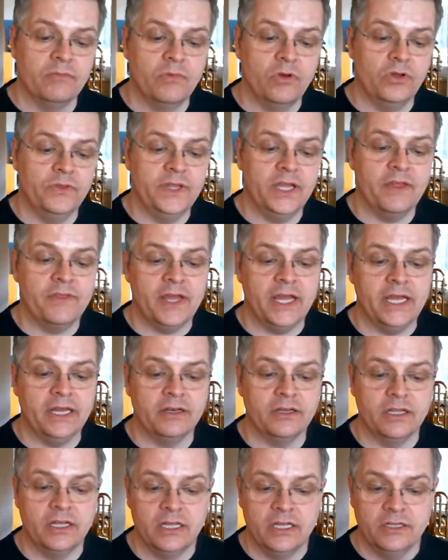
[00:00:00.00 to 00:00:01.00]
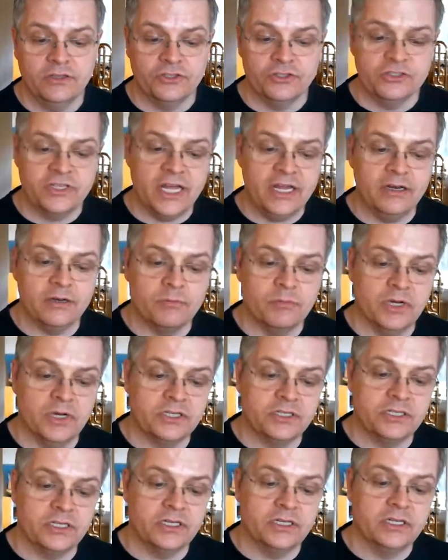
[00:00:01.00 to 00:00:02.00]
On the other hand, the standard
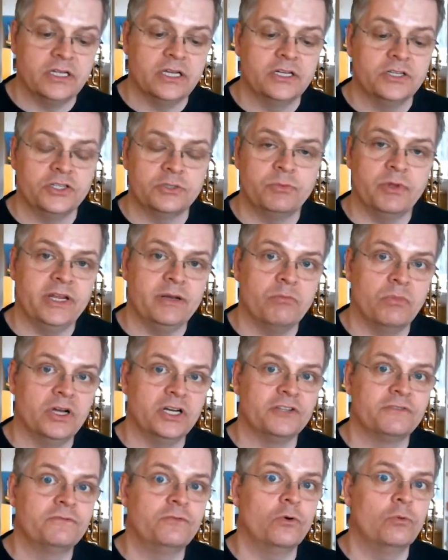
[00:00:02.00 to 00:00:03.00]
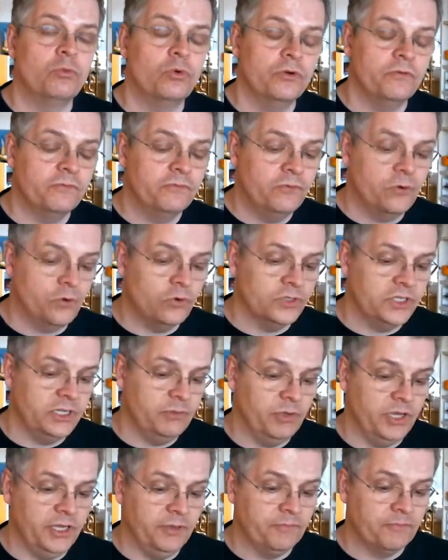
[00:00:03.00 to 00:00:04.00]
master displayed minus 4.4
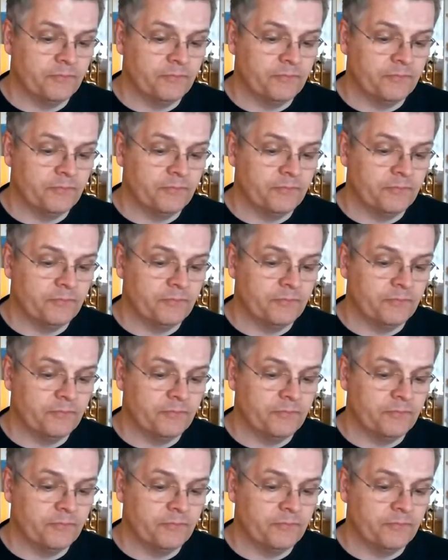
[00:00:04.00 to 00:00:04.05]
dB.